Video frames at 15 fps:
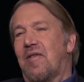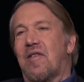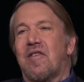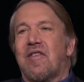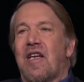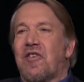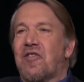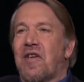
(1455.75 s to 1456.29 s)

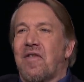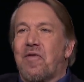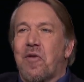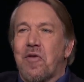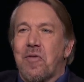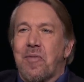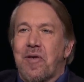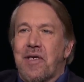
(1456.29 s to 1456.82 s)
states should have
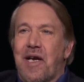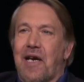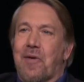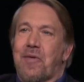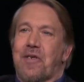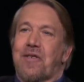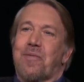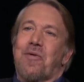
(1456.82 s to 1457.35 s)
vulnerability
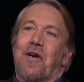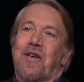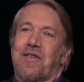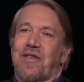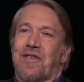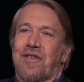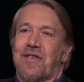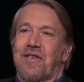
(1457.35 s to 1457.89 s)
equities
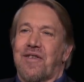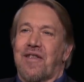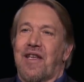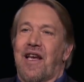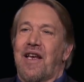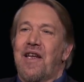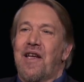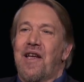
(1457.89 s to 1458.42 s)
processes,
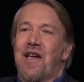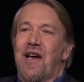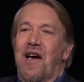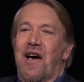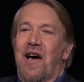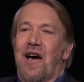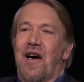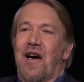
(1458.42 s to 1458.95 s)
that
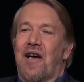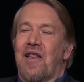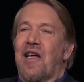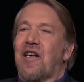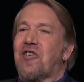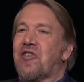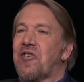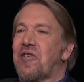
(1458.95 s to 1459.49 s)

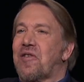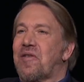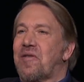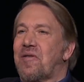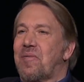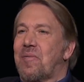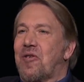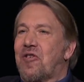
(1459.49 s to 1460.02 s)
election
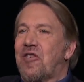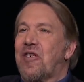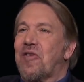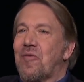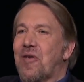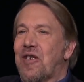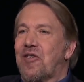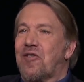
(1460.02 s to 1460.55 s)

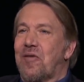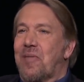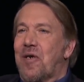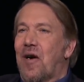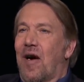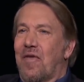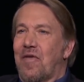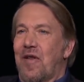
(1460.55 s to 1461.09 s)
machinery should be
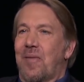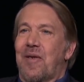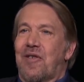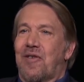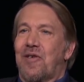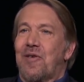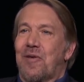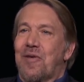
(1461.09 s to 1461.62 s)
off
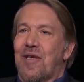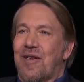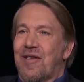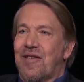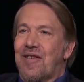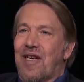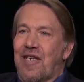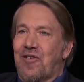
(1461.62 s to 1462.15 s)
limits too, that
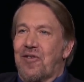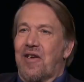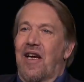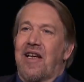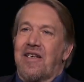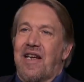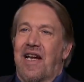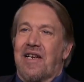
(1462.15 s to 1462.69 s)
the states should
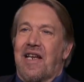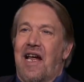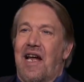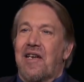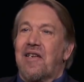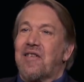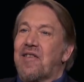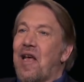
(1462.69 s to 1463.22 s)
not attack
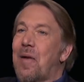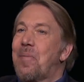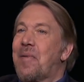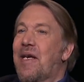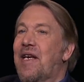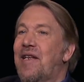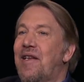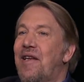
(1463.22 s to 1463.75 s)
that. Does that
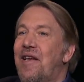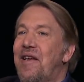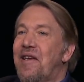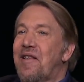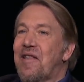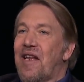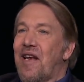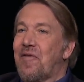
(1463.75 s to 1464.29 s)
mean
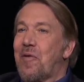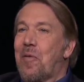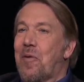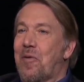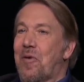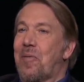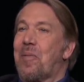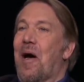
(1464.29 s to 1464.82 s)
that
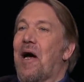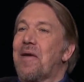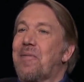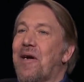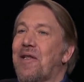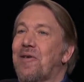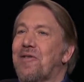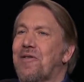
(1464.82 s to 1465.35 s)
everyone will abide
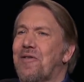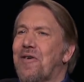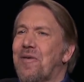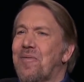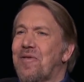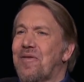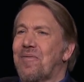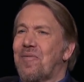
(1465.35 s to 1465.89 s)
by those
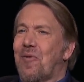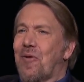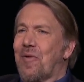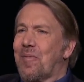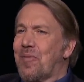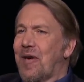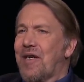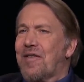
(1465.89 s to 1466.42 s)
norms or
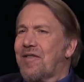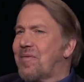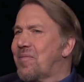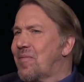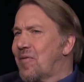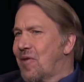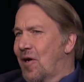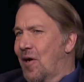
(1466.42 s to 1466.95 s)
embrace
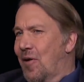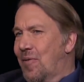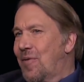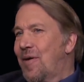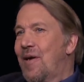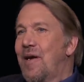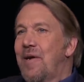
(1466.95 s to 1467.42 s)
them? No.